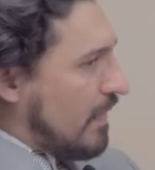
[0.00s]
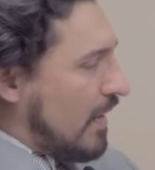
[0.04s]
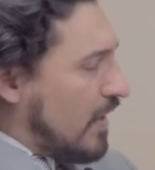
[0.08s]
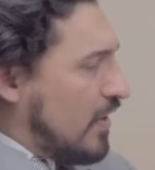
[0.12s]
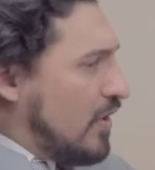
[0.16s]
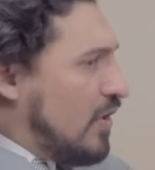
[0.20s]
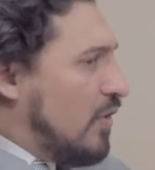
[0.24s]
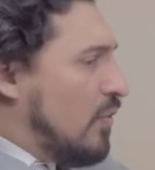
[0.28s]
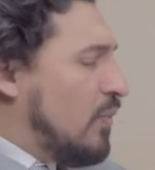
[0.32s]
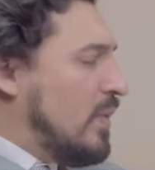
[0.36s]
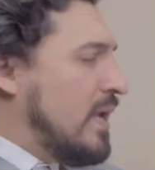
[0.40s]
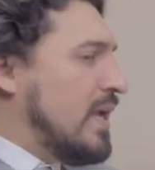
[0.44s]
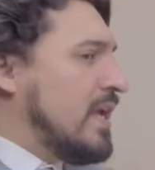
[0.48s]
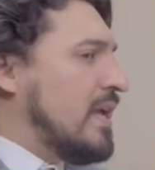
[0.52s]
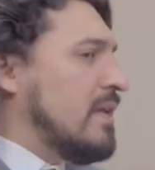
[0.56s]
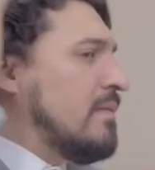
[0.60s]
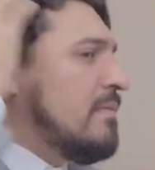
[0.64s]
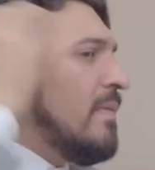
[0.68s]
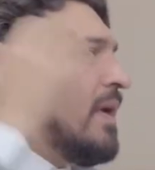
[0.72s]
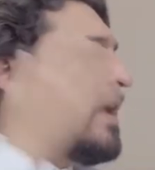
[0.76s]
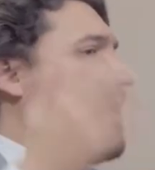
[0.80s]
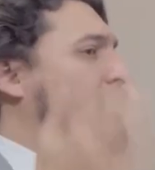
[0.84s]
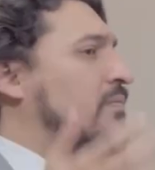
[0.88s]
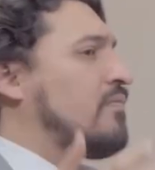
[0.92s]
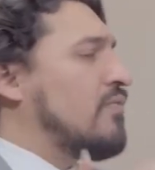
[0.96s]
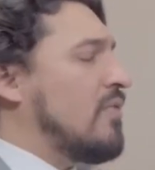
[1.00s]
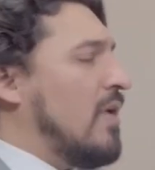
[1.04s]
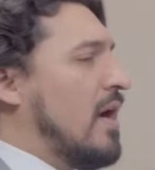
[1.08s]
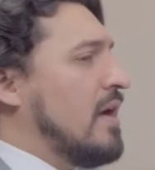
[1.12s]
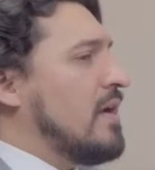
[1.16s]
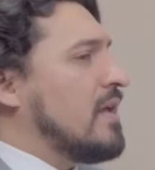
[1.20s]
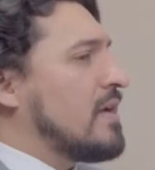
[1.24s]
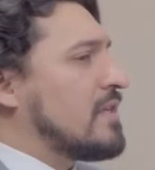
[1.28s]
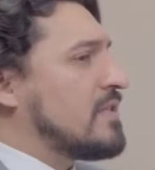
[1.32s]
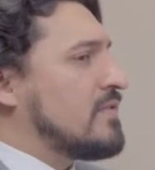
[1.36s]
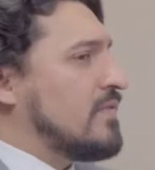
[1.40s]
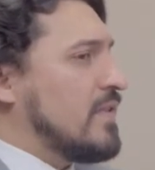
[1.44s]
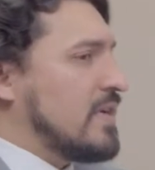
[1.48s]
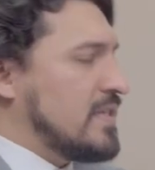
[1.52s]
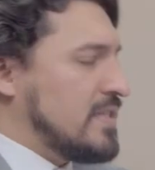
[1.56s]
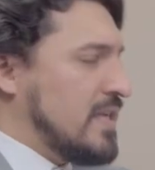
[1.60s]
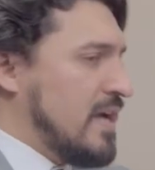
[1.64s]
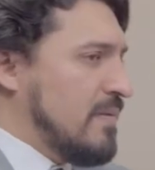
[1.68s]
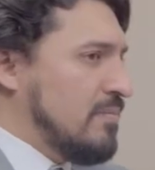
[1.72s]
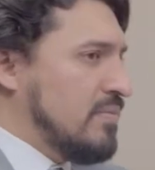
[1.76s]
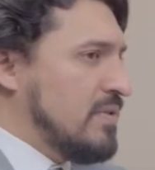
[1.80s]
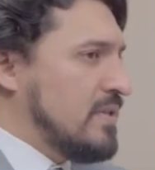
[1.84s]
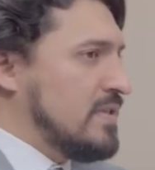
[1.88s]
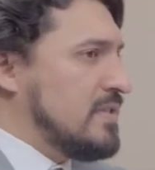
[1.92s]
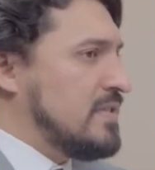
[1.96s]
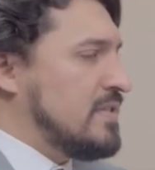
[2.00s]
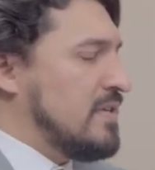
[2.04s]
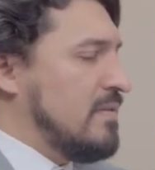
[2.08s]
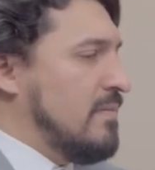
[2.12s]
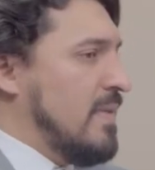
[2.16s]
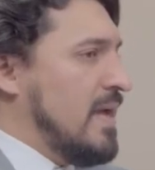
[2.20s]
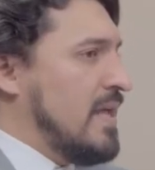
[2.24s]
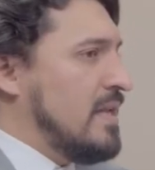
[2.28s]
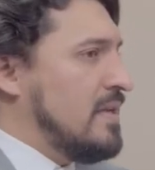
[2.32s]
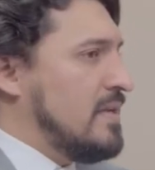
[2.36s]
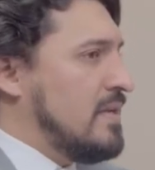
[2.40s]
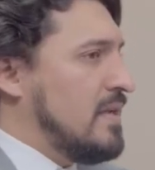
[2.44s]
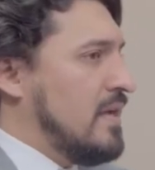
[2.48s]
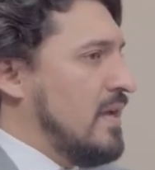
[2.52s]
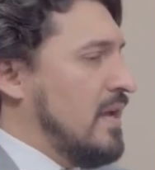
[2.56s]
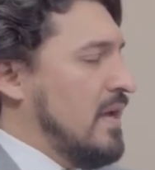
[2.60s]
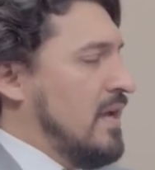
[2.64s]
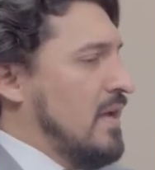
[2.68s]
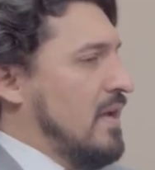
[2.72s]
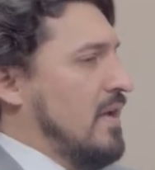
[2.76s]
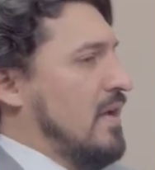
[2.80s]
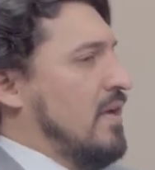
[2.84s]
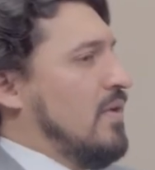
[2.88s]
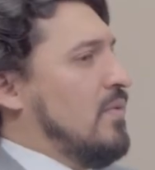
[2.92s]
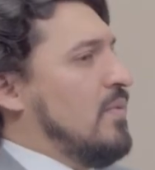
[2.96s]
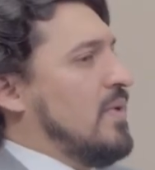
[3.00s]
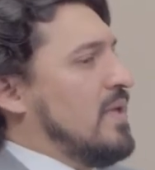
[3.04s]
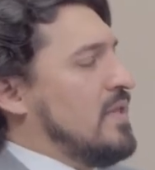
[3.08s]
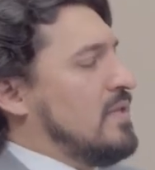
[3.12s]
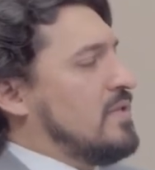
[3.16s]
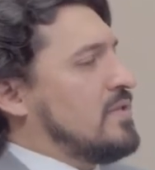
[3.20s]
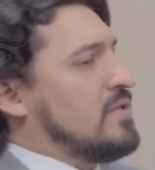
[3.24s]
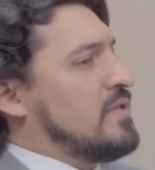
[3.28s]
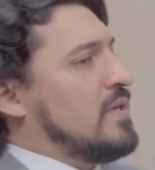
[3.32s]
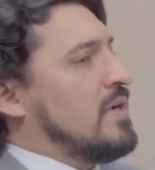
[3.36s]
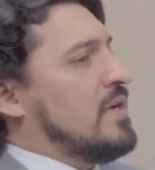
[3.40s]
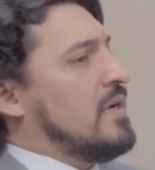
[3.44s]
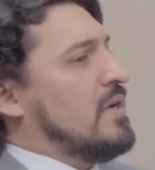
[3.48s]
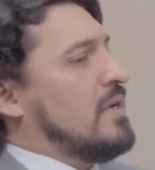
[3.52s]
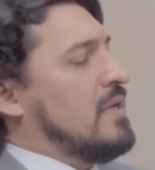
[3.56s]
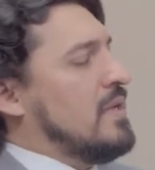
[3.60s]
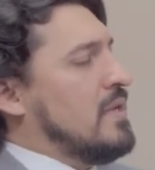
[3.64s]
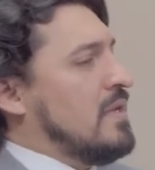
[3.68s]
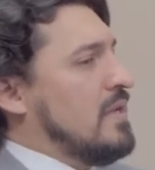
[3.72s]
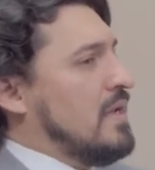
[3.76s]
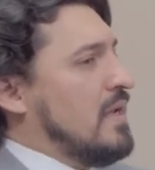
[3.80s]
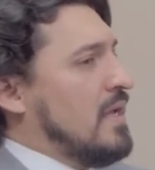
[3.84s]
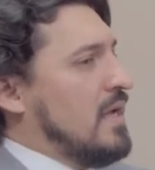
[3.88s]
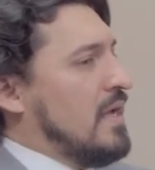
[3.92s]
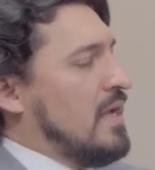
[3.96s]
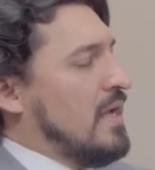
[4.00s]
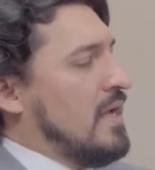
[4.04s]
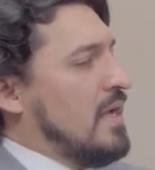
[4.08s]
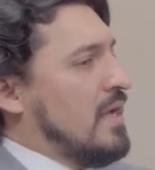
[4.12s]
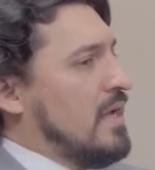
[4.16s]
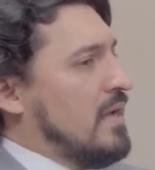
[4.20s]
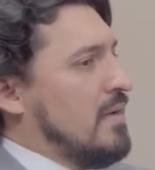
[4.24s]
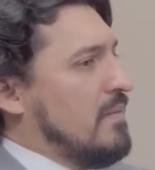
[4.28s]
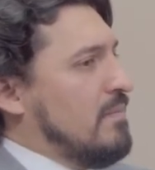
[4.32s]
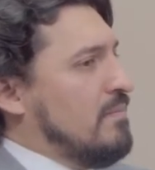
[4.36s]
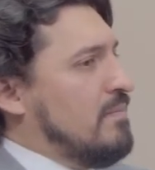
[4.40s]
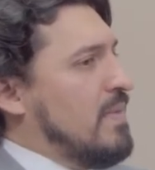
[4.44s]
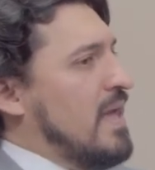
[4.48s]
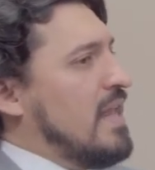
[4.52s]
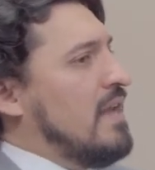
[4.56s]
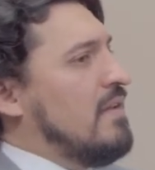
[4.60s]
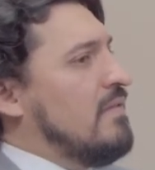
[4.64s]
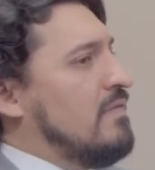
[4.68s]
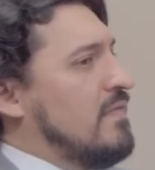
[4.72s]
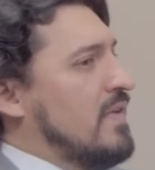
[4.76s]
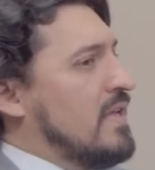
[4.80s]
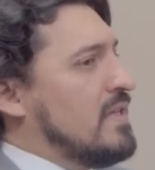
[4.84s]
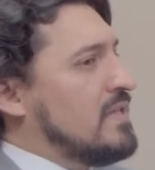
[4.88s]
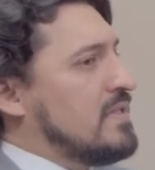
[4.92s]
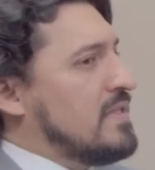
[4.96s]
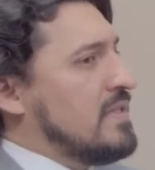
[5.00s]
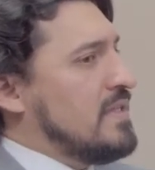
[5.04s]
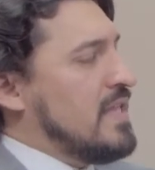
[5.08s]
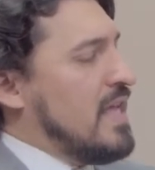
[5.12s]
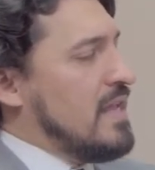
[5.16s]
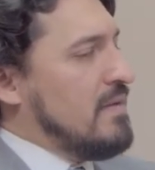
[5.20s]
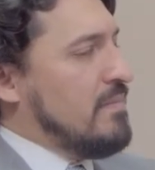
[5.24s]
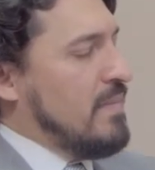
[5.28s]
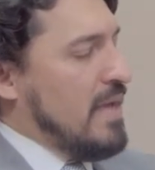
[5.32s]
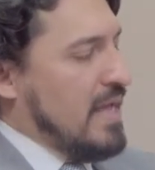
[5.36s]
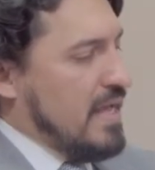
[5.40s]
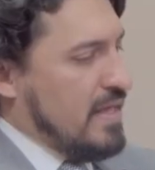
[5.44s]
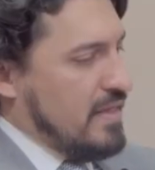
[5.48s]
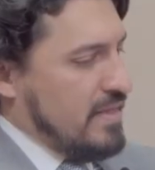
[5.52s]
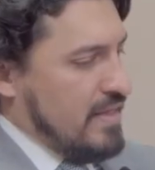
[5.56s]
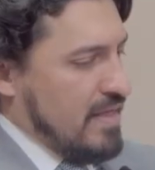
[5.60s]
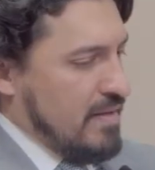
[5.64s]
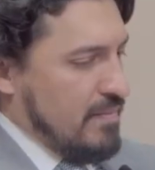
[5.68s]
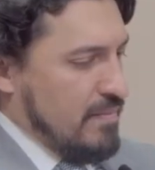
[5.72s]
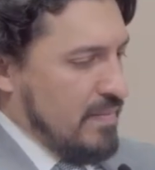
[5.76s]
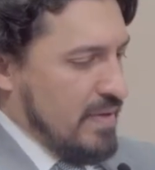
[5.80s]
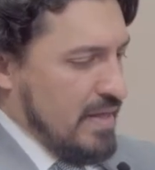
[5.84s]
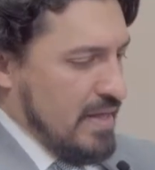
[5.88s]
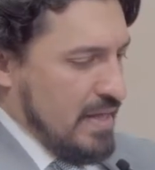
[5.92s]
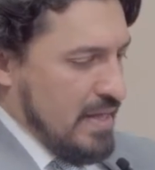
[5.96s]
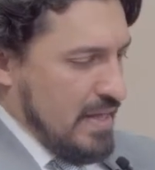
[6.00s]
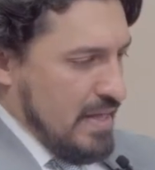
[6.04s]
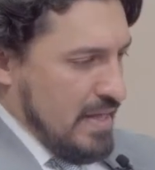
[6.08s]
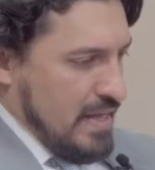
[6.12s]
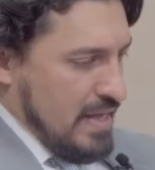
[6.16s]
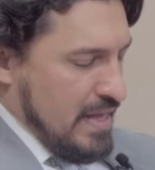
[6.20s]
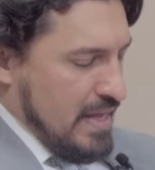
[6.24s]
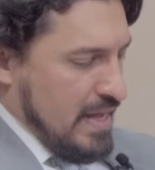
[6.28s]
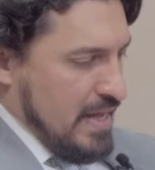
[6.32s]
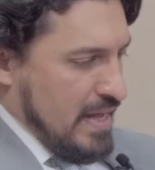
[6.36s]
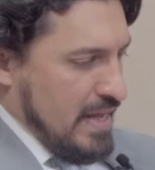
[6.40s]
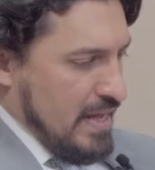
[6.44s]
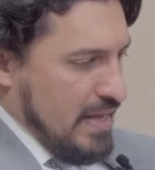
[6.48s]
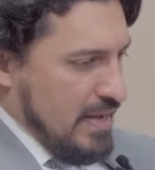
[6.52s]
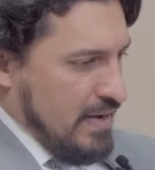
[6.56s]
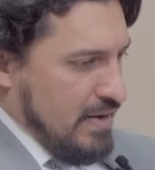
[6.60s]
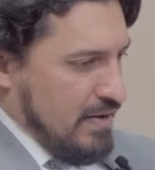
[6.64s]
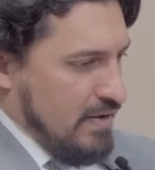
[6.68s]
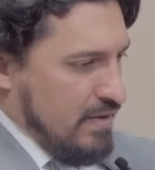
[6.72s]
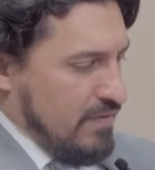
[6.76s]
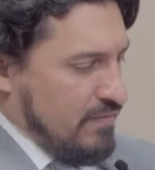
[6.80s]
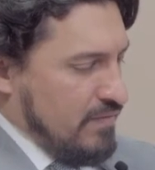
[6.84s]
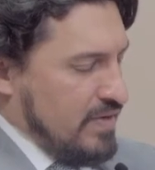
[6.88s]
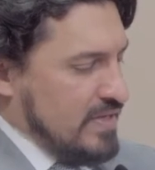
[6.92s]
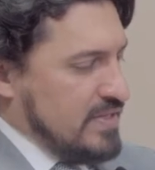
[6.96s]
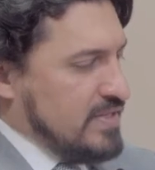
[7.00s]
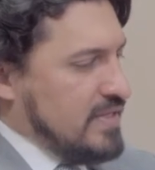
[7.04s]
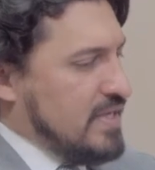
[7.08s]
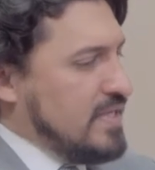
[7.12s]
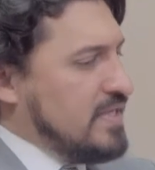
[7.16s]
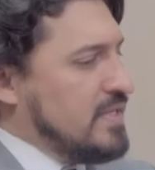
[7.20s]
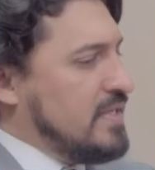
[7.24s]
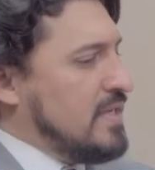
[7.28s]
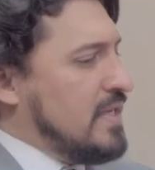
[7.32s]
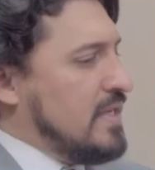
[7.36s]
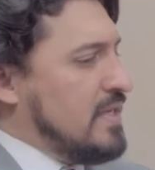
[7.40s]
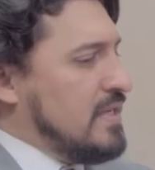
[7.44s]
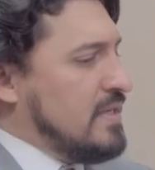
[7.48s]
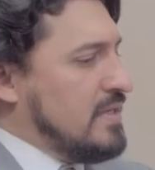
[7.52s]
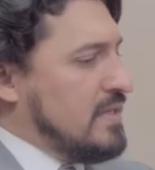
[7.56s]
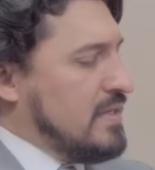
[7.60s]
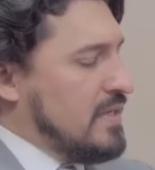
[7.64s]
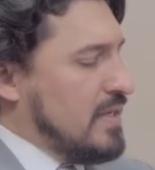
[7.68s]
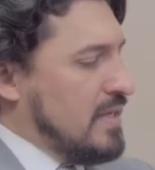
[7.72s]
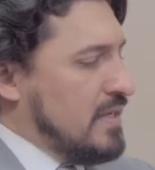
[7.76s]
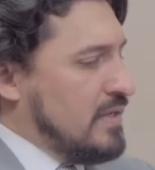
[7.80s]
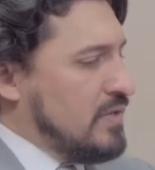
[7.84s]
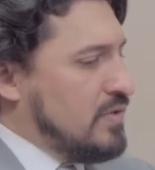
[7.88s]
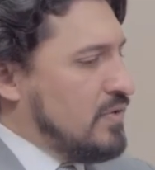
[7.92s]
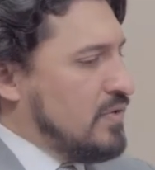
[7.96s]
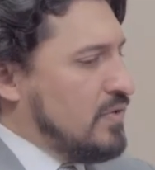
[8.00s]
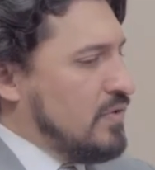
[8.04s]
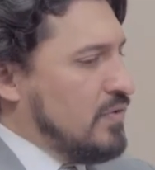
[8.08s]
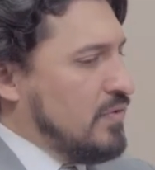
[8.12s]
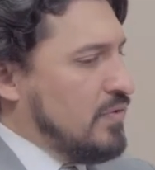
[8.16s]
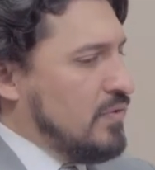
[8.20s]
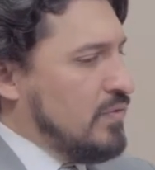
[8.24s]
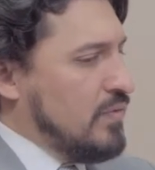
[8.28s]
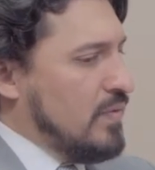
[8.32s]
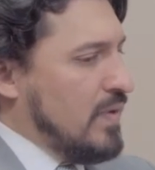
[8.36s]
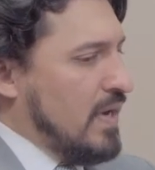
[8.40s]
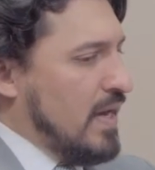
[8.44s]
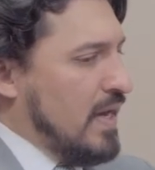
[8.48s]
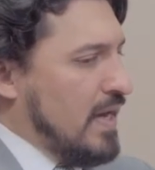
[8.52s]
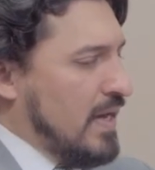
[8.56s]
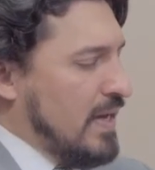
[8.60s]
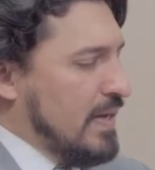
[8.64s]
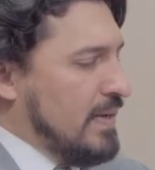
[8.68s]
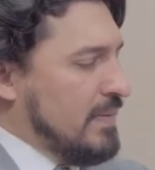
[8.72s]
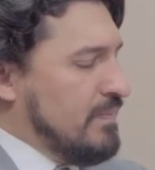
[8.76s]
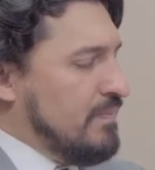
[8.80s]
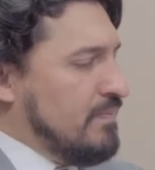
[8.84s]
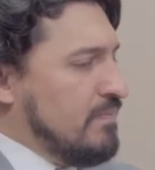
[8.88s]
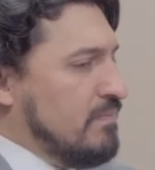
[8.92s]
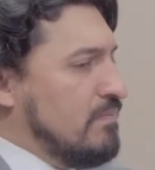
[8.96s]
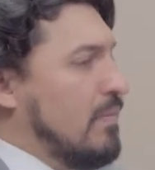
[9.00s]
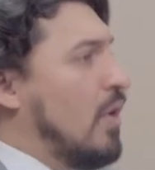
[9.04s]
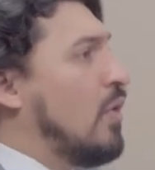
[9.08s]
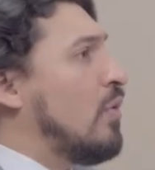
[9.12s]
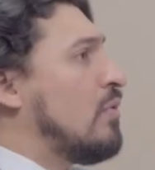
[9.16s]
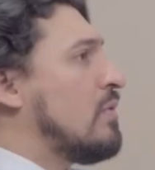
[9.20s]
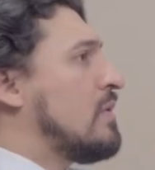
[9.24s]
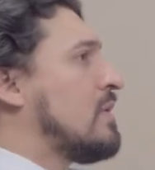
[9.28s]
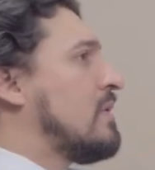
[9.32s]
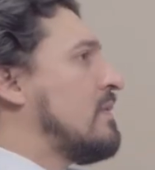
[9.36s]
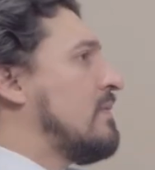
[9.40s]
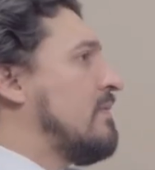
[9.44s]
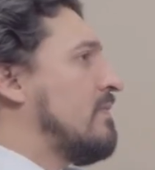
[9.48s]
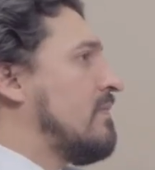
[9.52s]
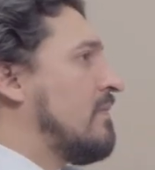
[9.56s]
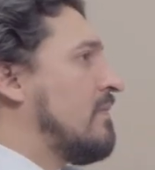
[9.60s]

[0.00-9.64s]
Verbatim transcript: you know we can make products, for example, in cement, with certain uh, benefits that make them uh, resistant to um, mold,